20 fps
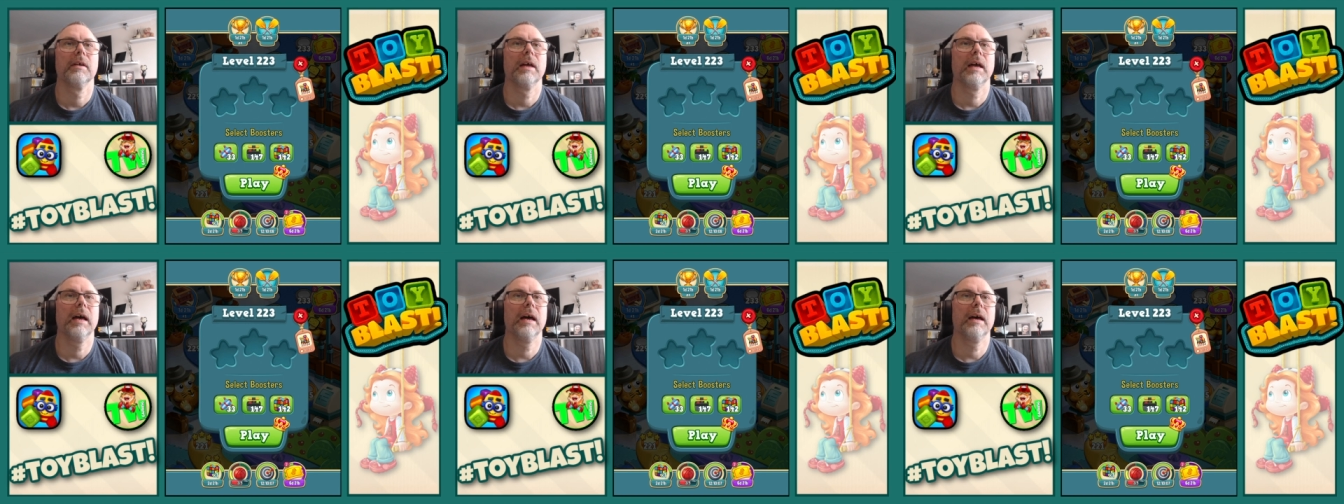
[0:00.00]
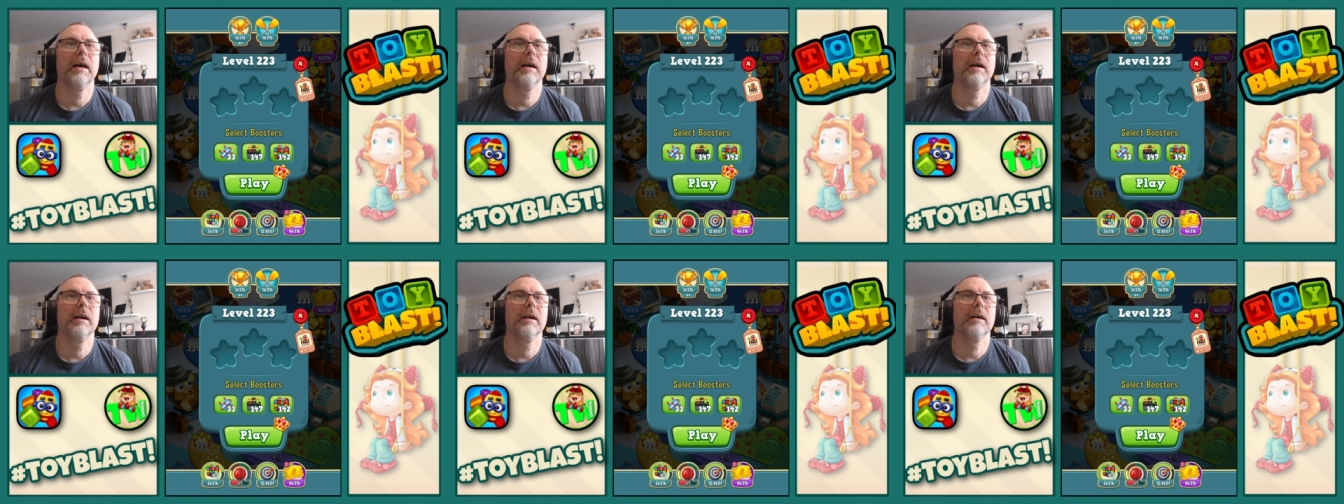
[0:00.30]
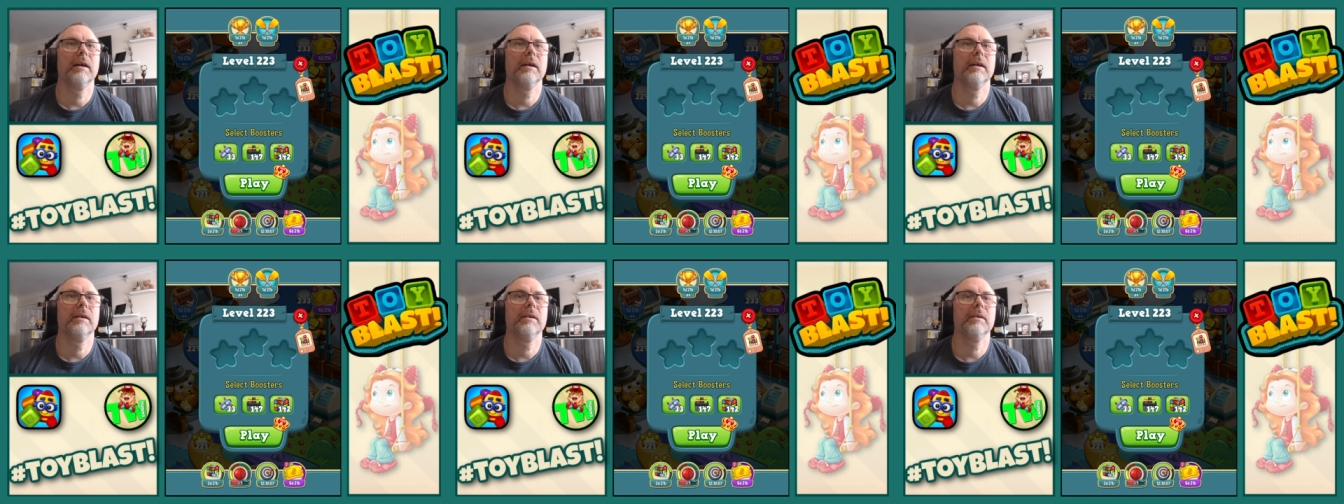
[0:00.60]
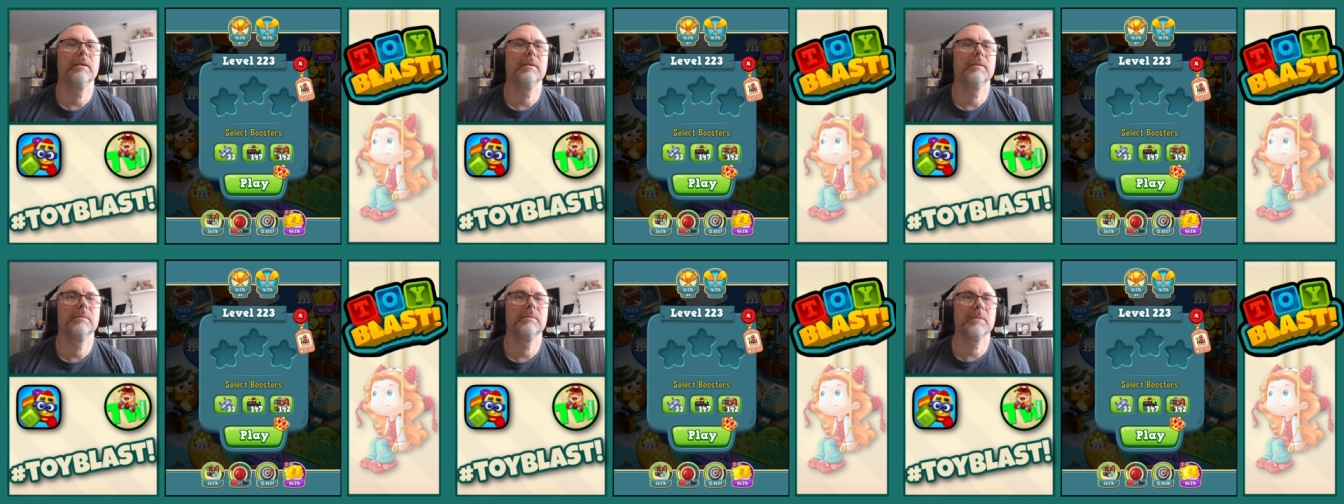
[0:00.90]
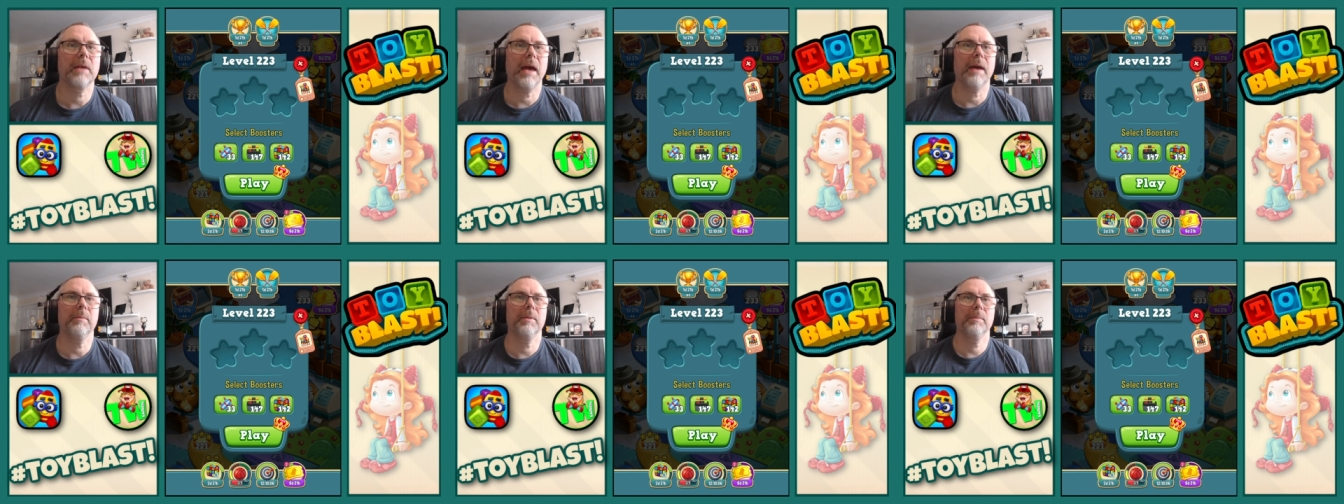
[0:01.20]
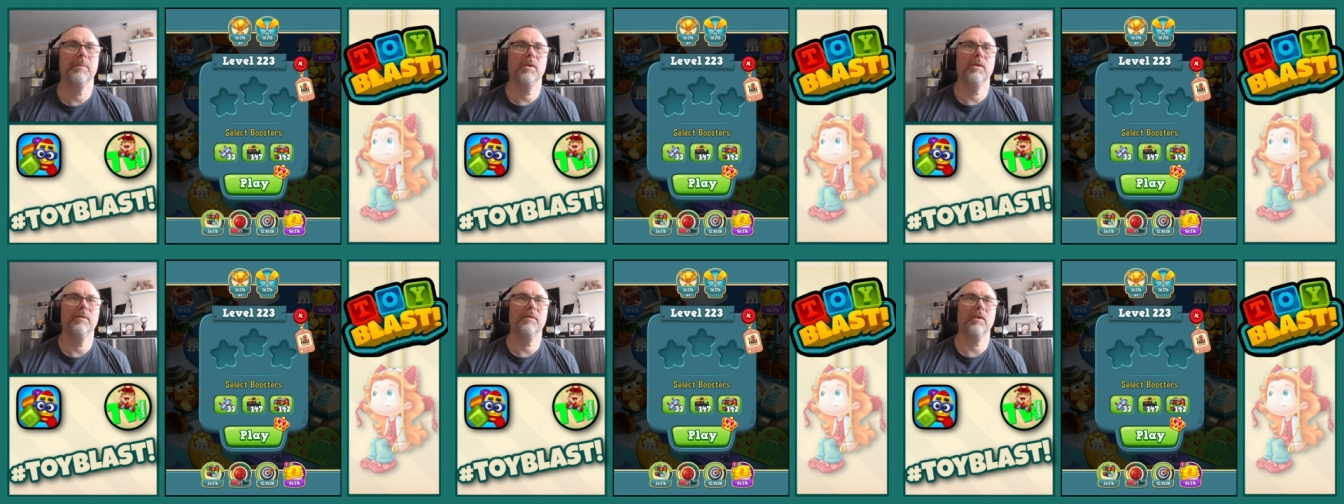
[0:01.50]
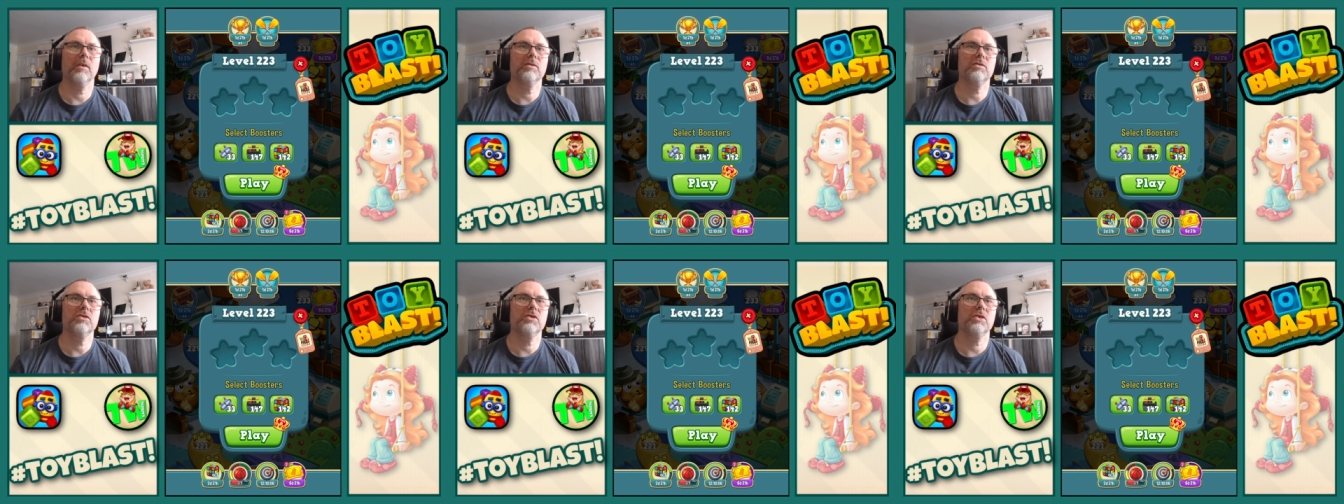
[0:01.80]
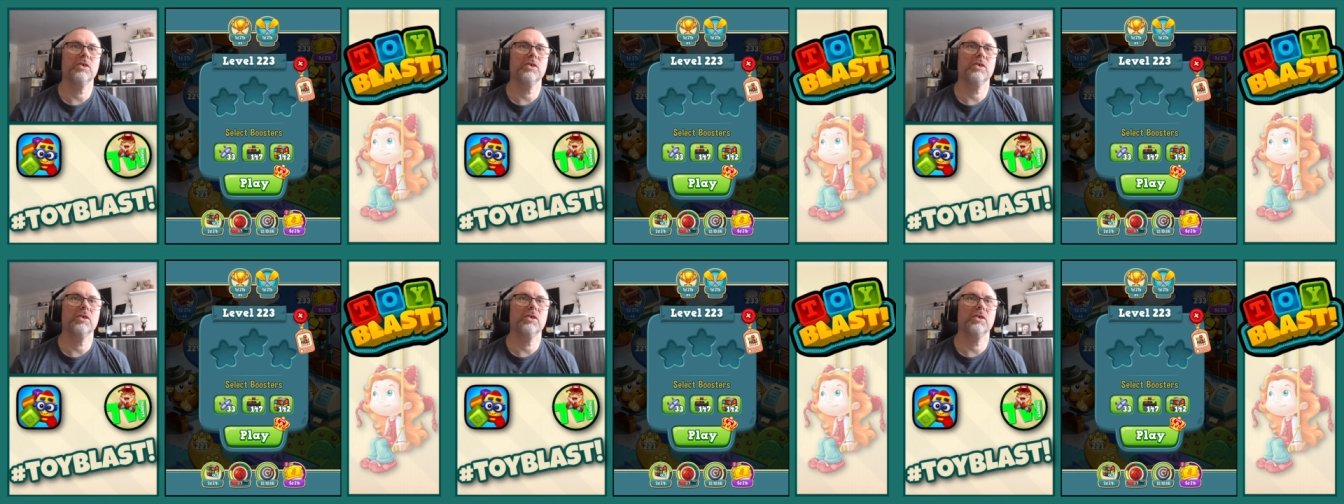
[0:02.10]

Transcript: And we move on